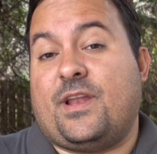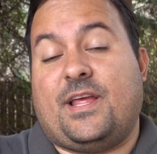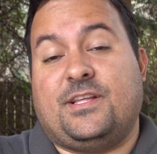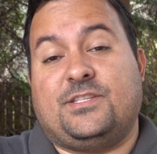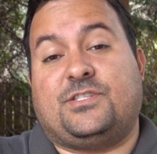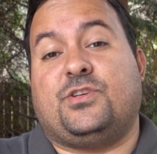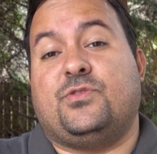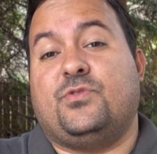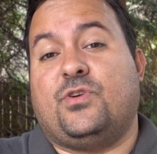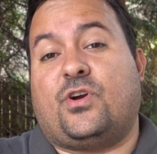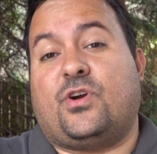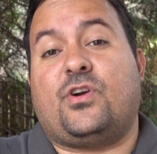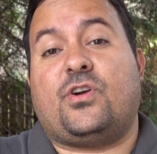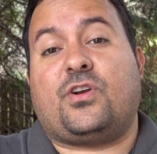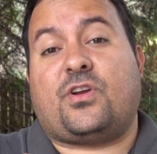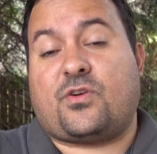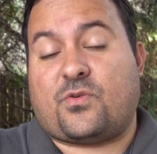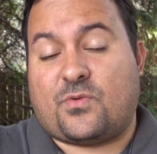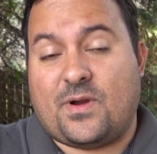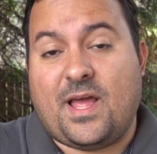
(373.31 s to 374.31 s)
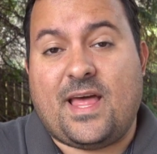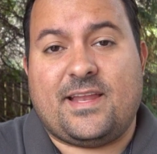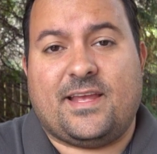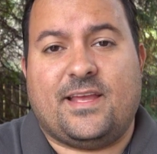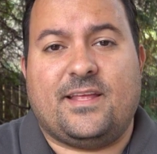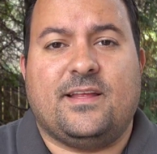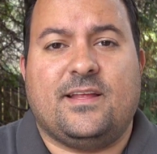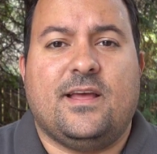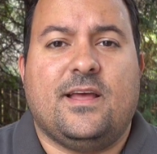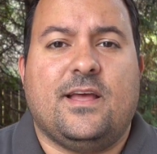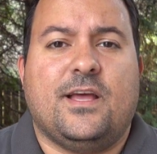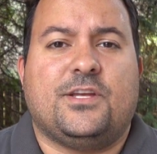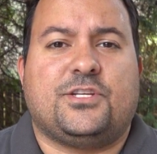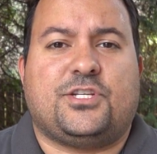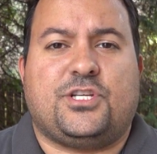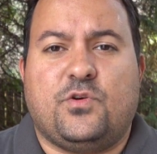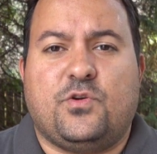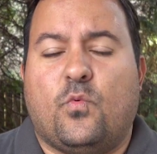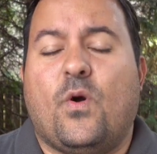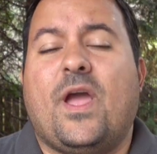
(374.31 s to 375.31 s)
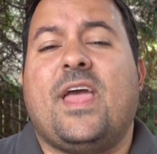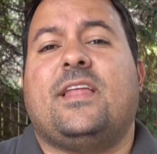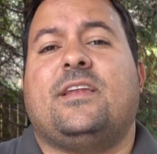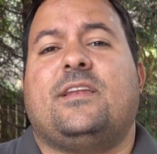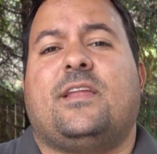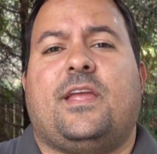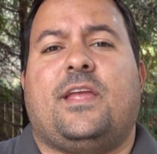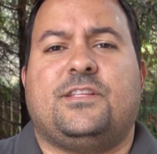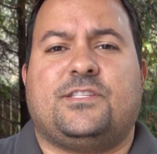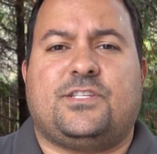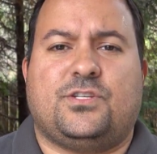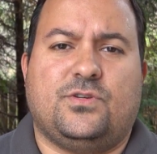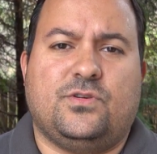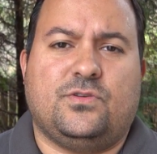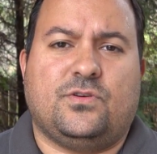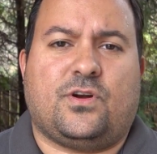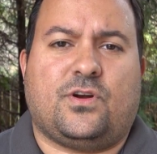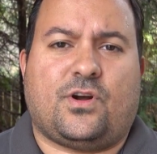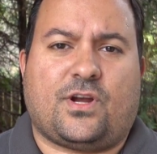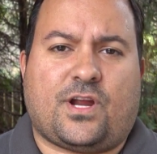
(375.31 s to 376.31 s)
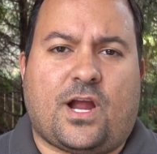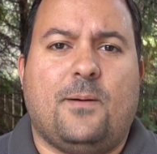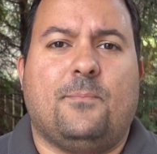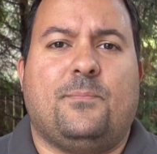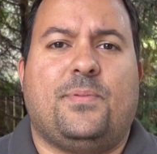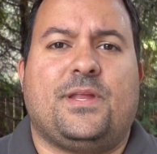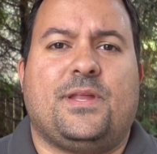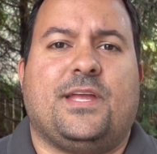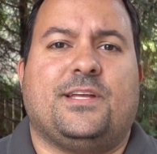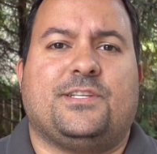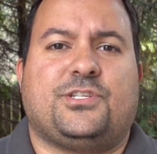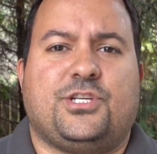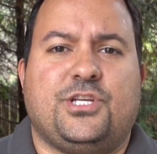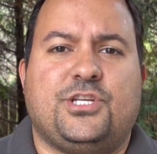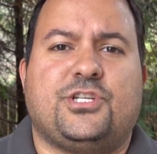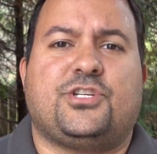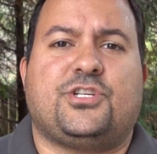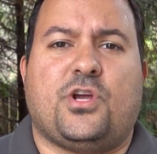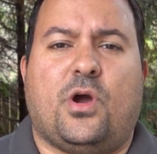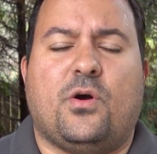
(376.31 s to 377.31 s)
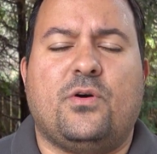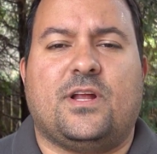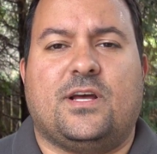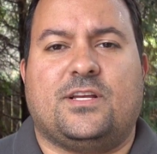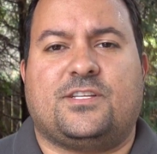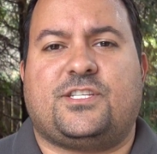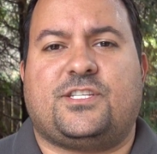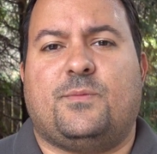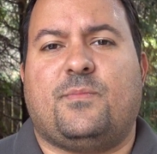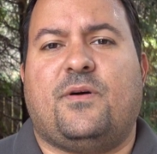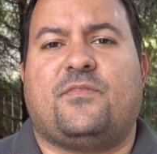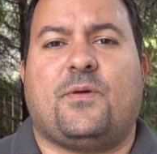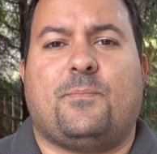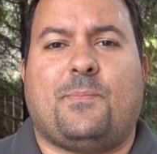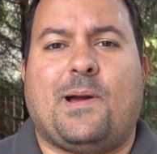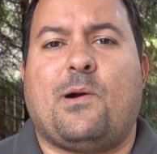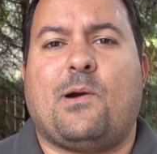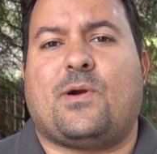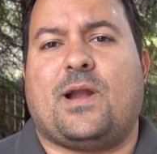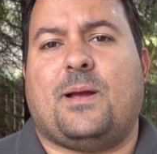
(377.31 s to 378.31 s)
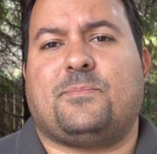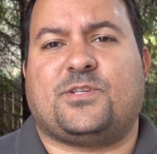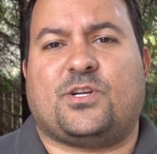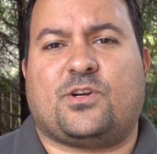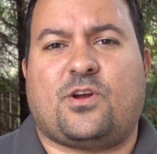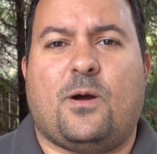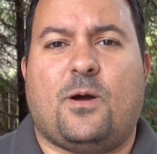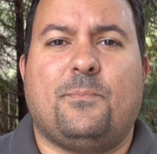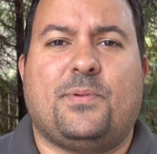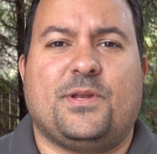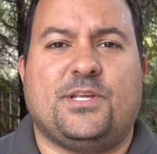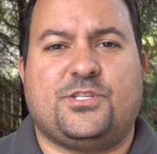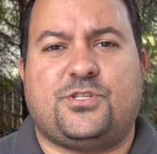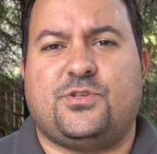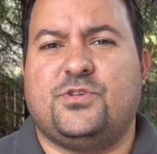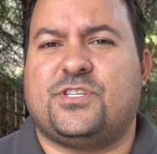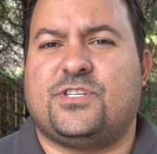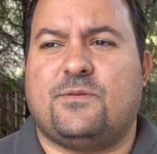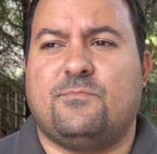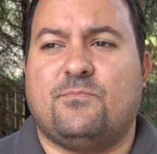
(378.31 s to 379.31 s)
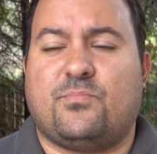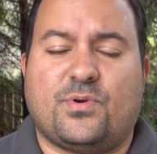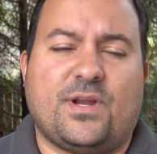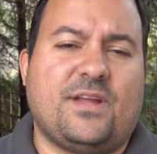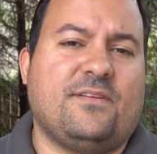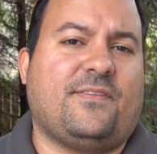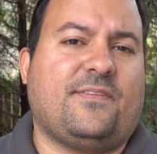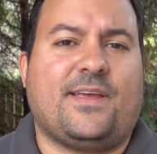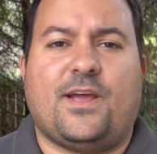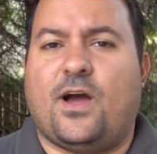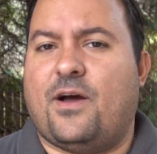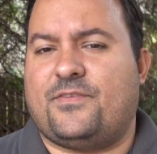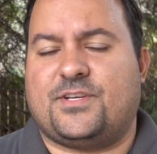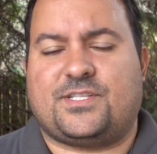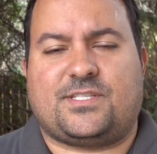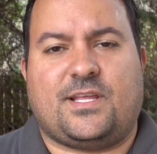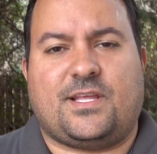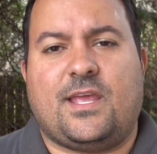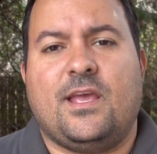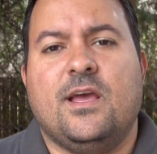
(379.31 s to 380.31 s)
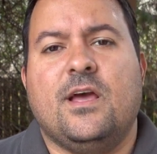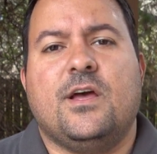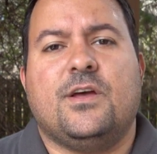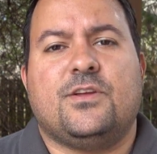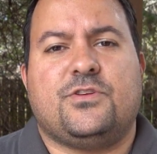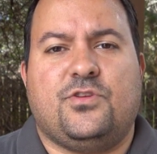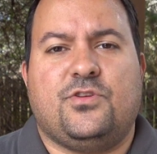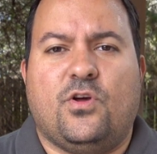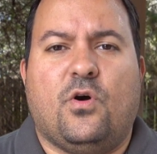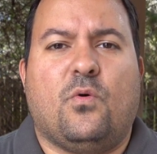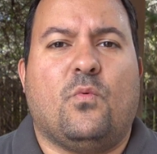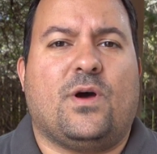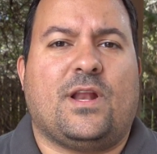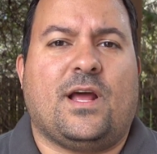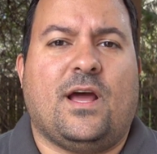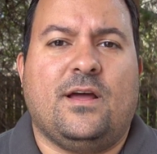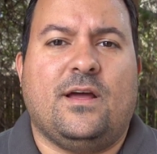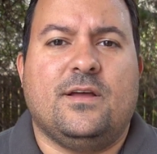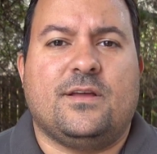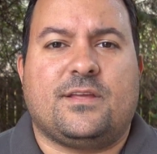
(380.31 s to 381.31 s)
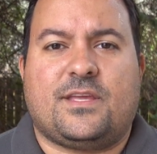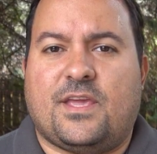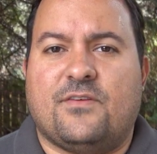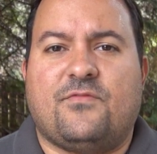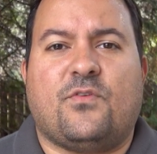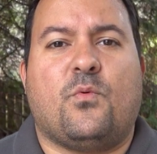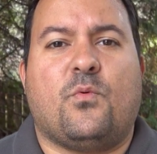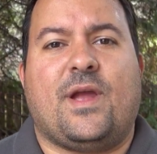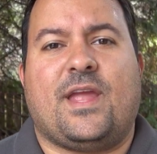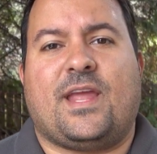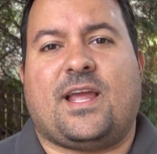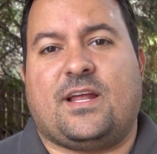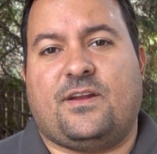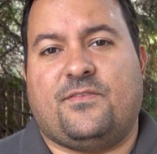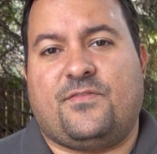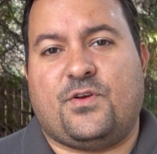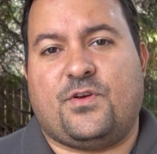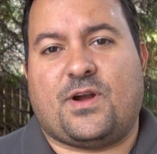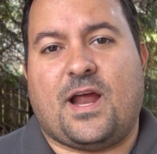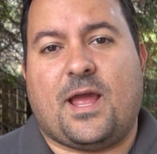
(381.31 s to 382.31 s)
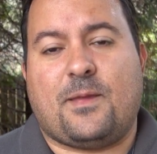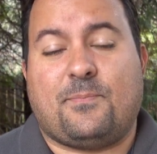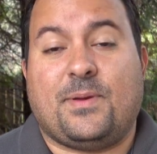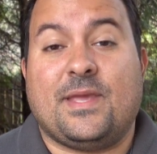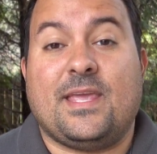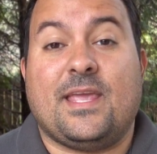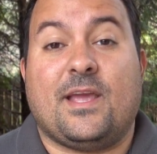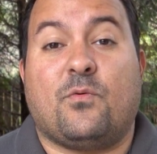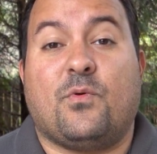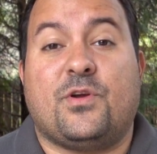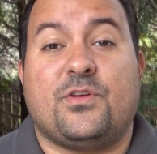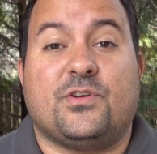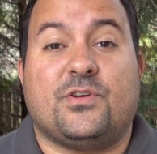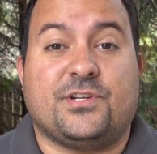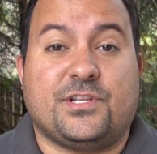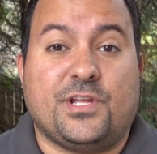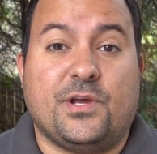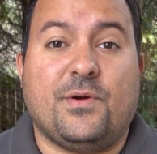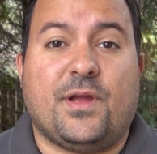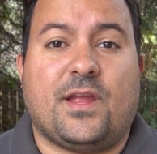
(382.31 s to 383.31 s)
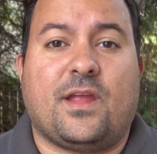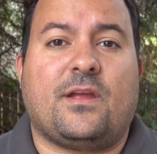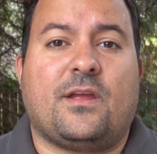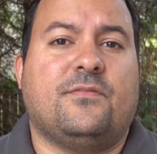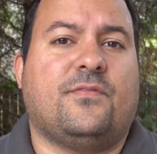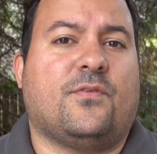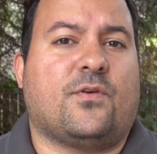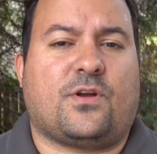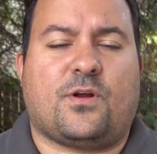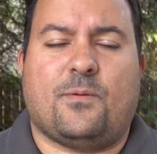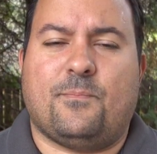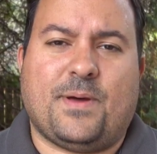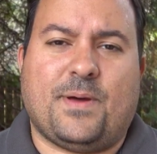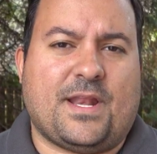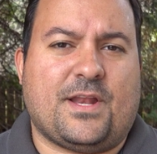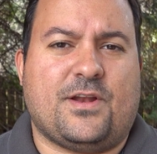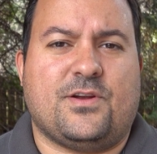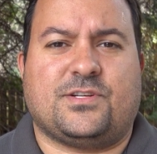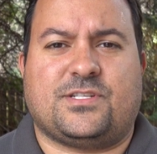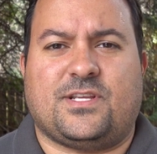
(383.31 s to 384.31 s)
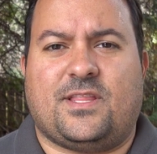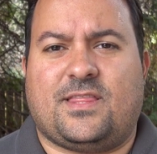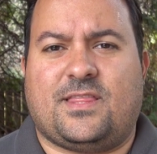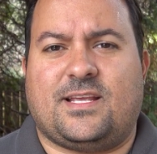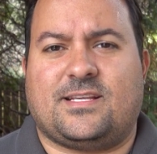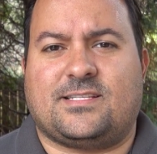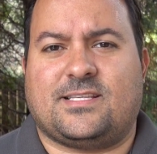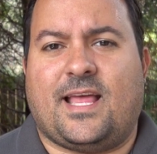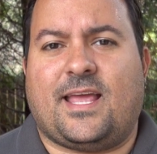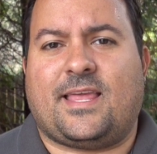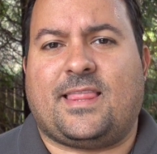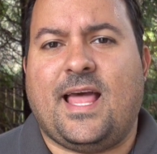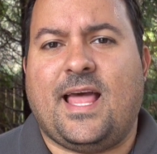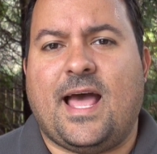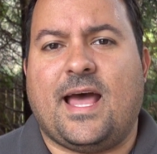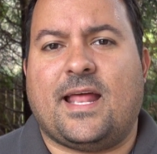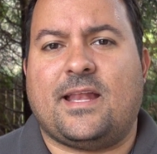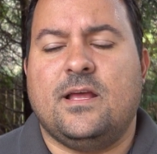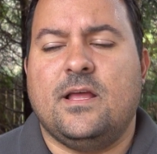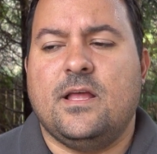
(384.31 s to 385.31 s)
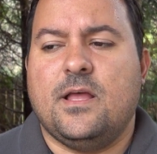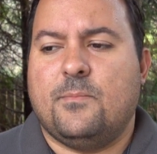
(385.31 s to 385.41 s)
And to her credit, she went into her company and she showed us some of the Power Apps her company's using briefly. Obviously, you don't want to give away kind of your IP and what you're doing for competitors and things like that.